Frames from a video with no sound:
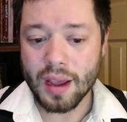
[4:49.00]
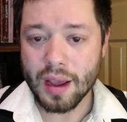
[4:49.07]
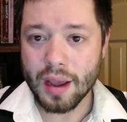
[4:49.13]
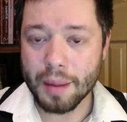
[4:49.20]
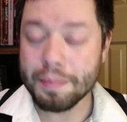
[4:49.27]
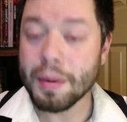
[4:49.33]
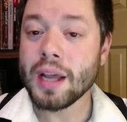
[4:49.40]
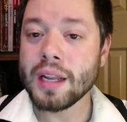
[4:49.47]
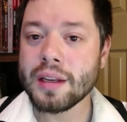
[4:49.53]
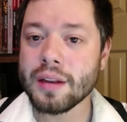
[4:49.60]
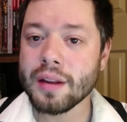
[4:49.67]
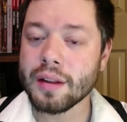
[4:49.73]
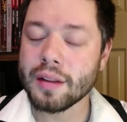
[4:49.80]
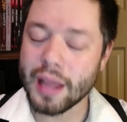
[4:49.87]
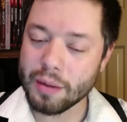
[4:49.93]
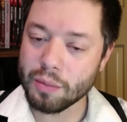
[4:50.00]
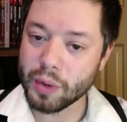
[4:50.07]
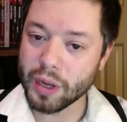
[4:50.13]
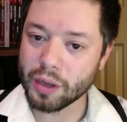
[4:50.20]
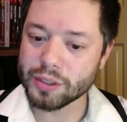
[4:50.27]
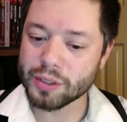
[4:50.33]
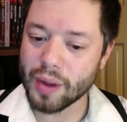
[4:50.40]
But then
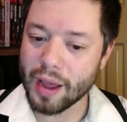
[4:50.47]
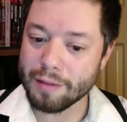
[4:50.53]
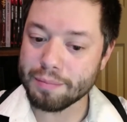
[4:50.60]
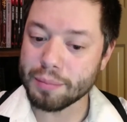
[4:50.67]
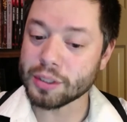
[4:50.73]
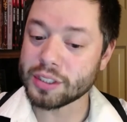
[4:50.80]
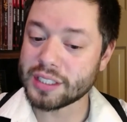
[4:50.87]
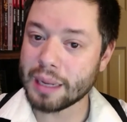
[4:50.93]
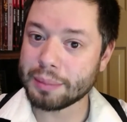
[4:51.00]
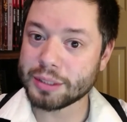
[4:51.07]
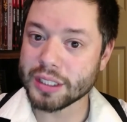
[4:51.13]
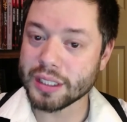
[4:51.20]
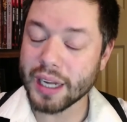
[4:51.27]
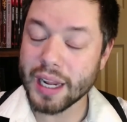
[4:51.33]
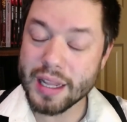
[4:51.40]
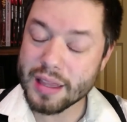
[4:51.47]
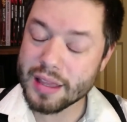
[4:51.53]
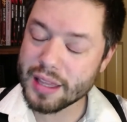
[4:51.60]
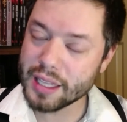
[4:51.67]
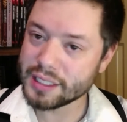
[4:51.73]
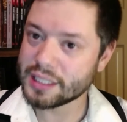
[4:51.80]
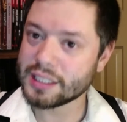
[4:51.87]
we also have perception, and
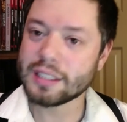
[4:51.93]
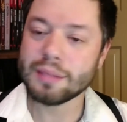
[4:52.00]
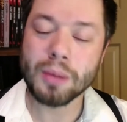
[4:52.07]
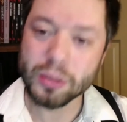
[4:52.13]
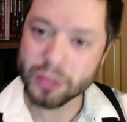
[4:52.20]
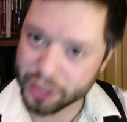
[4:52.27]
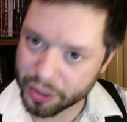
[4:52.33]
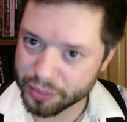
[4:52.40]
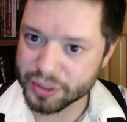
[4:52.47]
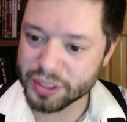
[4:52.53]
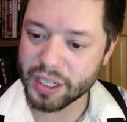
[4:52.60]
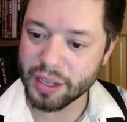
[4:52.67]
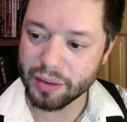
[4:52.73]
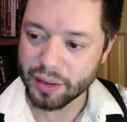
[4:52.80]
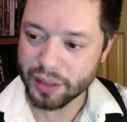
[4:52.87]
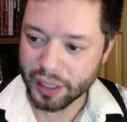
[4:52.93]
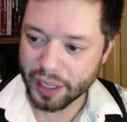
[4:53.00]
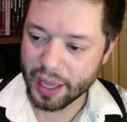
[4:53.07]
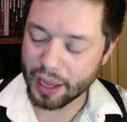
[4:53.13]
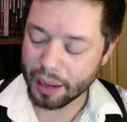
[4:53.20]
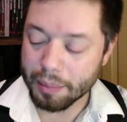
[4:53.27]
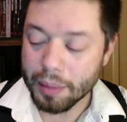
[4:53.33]
this is the most used skill in the
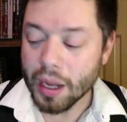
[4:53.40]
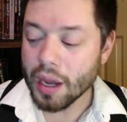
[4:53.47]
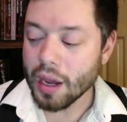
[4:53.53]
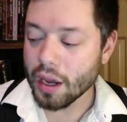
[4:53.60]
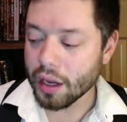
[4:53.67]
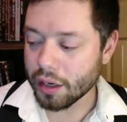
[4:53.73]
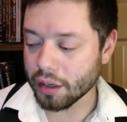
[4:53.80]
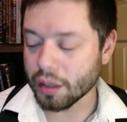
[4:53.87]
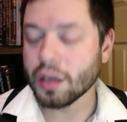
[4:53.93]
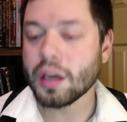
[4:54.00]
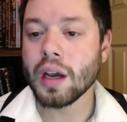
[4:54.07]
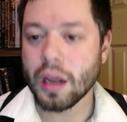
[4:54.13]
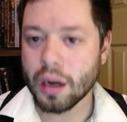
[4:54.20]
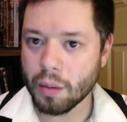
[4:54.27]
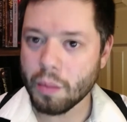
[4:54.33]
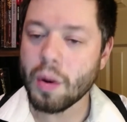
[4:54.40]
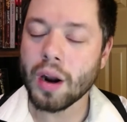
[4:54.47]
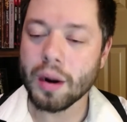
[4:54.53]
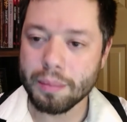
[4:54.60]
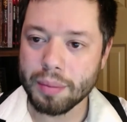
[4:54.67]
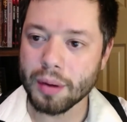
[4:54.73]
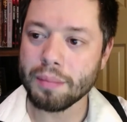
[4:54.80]
game. You're gonna
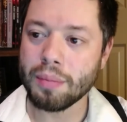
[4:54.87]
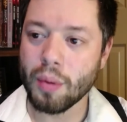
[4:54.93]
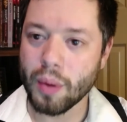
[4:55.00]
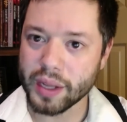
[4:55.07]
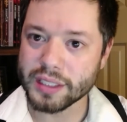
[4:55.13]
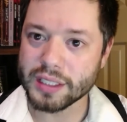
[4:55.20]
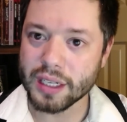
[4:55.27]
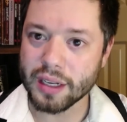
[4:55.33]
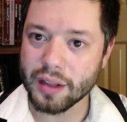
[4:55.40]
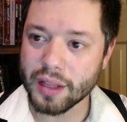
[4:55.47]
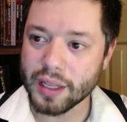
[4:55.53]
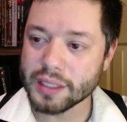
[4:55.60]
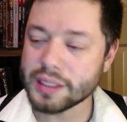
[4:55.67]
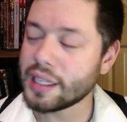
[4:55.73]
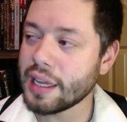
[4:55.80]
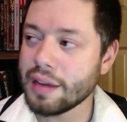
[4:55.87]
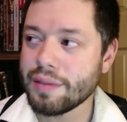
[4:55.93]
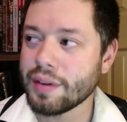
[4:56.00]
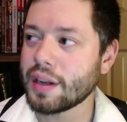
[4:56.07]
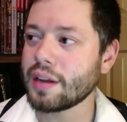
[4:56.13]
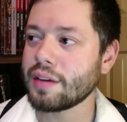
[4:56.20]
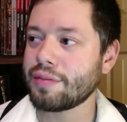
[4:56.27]
want to put points into this,
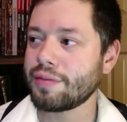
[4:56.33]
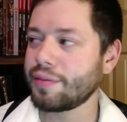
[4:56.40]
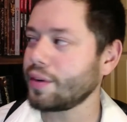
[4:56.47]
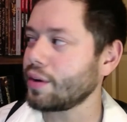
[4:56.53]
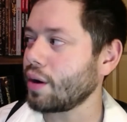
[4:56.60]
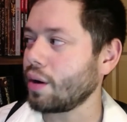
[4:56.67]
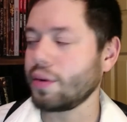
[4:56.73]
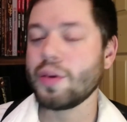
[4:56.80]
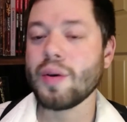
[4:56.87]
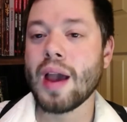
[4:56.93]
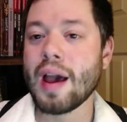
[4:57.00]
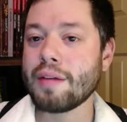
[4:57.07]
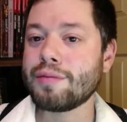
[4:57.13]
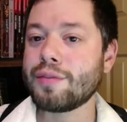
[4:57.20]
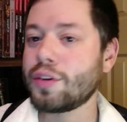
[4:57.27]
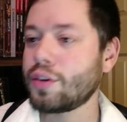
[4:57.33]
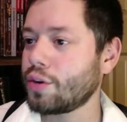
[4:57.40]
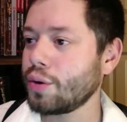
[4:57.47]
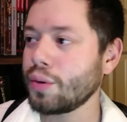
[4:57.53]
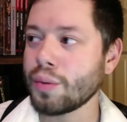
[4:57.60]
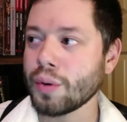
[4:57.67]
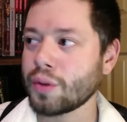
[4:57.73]
even if, you know, you have
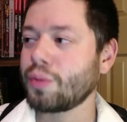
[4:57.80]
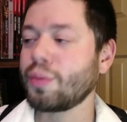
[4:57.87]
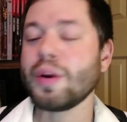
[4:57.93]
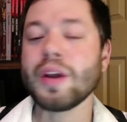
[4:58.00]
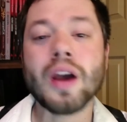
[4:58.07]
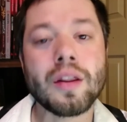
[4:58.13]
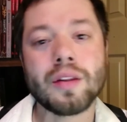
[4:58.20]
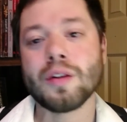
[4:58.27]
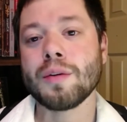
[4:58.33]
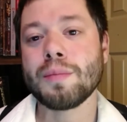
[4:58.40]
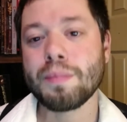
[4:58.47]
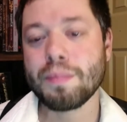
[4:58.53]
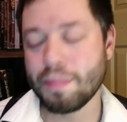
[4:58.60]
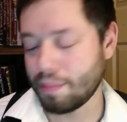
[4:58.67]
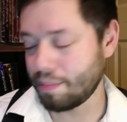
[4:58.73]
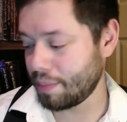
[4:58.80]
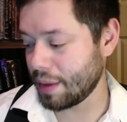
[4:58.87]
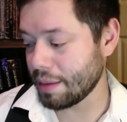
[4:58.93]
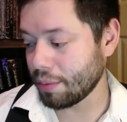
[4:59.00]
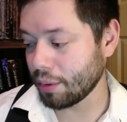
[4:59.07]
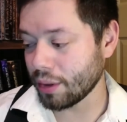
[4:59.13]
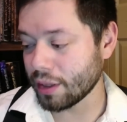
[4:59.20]
2 or 3 other
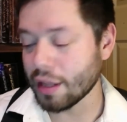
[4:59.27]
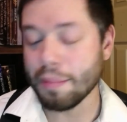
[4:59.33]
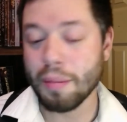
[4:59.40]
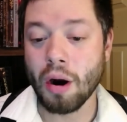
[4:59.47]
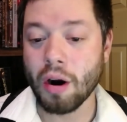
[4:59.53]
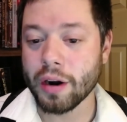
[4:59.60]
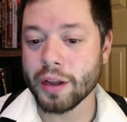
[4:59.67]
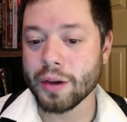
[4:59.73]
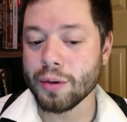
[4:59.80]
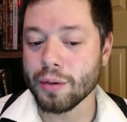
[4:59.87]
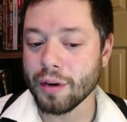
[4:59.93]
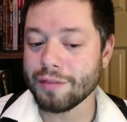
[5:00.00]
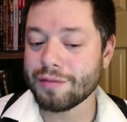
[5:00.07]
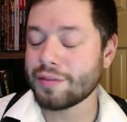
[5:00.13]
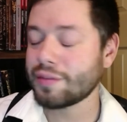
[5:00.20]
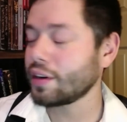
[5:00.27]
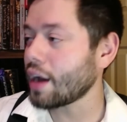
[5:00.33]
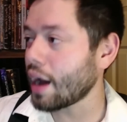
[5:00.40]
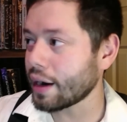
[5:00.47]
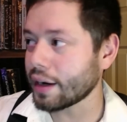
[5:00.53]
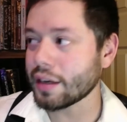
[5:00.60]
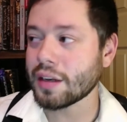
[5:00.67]
people in the party who have
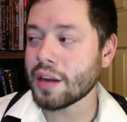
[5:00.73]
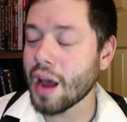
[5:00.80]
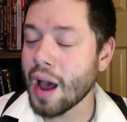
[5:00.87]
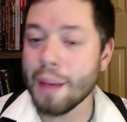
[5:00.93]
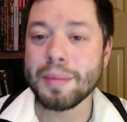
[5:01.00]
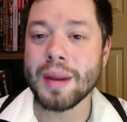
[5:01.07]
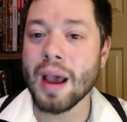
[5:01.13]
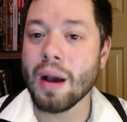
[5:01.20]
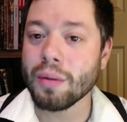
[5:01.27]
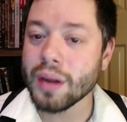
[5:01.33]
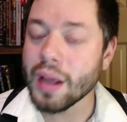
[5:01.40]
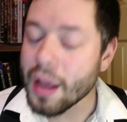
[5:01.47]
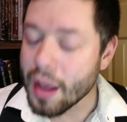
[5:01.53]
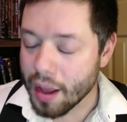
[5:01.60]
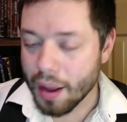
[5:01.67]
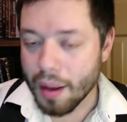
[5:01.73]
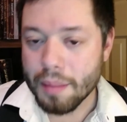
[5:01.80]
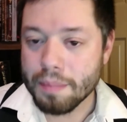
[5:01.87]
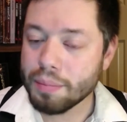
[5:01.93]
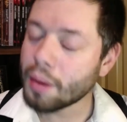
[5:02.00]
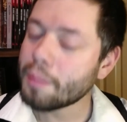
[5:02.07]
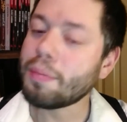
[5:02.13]
got it topped out
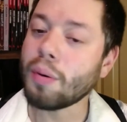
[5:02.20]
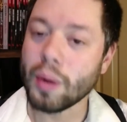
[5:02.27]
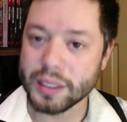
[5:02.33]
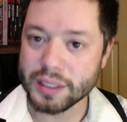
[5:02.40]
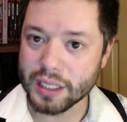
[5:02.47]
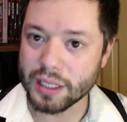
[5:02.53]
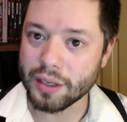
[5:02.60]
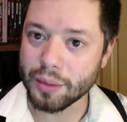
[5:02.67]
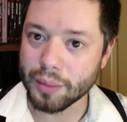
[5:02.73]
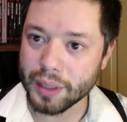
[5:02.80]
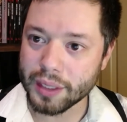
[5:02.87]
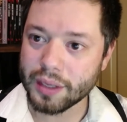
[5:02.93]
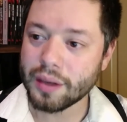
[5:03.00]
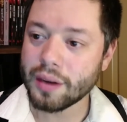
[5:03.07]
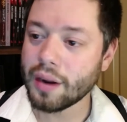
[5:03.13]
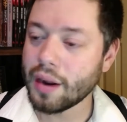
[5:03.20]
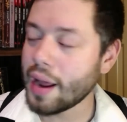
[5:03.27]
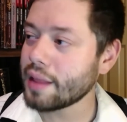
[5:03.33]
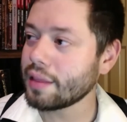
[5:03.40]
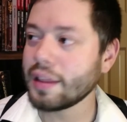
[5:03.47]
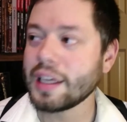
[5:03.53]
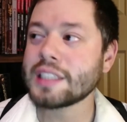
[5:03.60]
put points into it
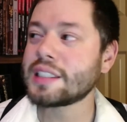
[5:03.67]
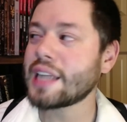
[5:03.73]
at least